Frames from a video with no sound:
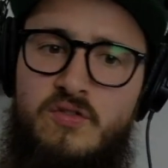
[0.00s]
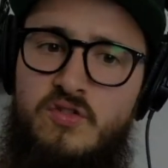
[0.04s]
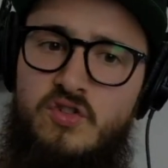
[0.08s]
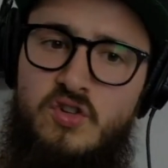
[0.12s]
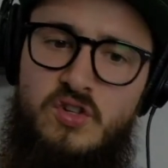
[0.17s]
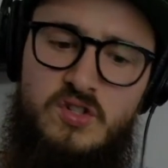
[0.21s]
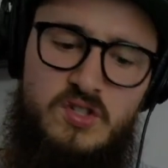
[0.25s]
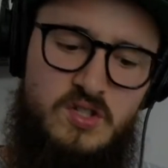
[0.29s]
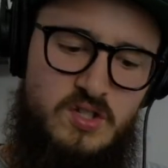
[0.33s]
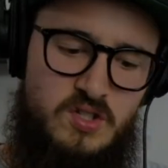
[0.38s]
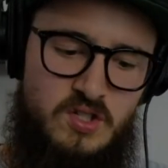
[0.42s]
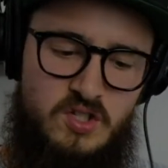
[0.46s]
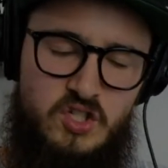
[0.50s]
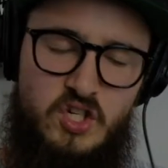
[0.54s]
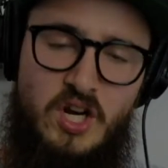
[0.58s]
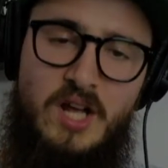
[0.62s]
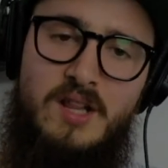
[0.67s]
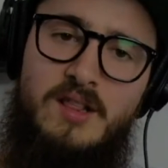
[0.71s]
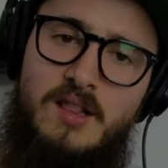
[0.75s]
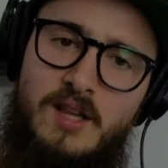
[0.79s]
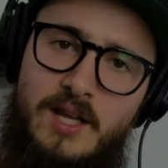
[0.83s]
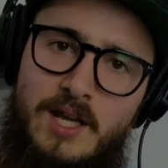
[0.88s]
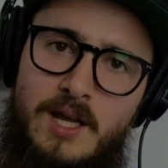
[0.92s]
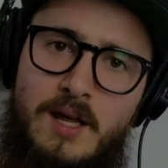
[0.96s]
just
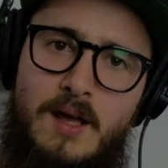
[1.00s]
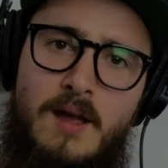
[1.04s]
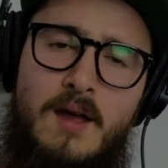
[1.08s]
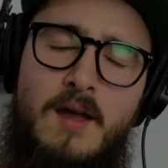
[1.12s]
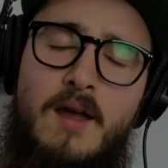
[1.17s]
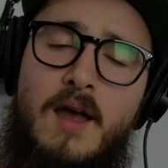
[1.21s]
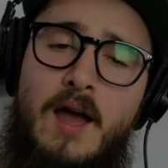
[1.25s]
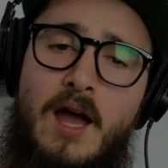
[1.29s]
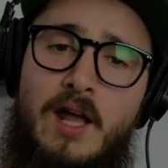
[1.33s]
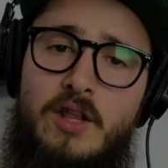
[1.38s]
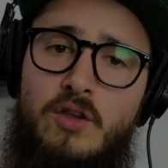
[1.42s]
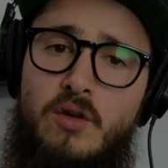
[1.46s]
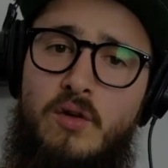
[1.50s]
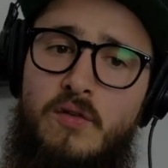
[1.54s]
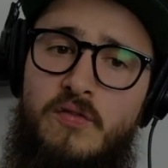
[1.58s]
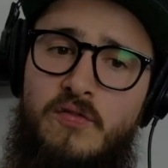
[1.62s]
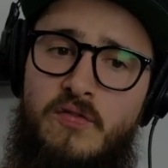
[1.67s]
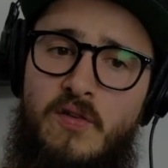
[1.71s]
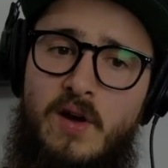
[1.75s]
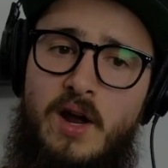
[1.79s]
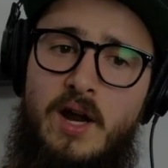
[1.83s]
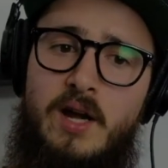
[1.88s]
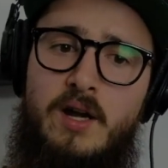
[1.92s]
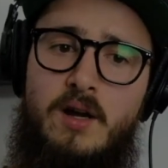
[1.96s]
gently, and you'll
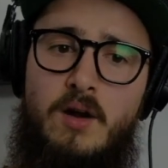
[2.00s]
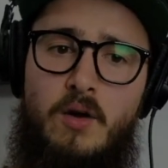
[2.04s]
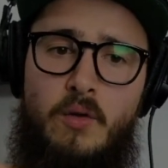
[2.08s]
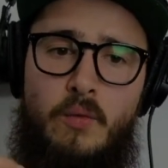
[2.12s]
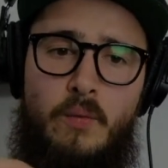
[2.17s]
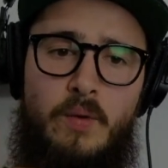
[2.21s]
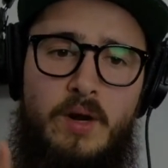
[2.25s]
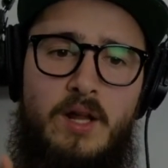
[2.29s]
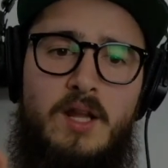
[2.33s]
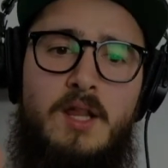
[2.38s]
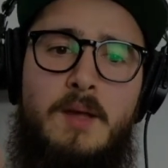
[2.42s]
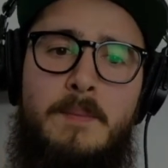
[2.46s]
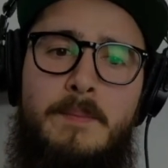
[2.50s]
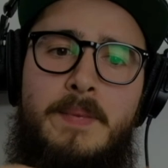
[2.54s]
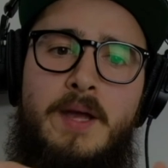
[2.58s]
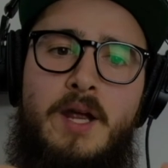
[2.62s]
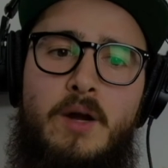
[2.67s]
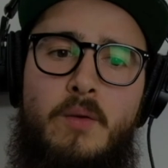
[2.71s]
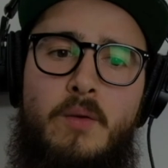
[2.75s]
find really big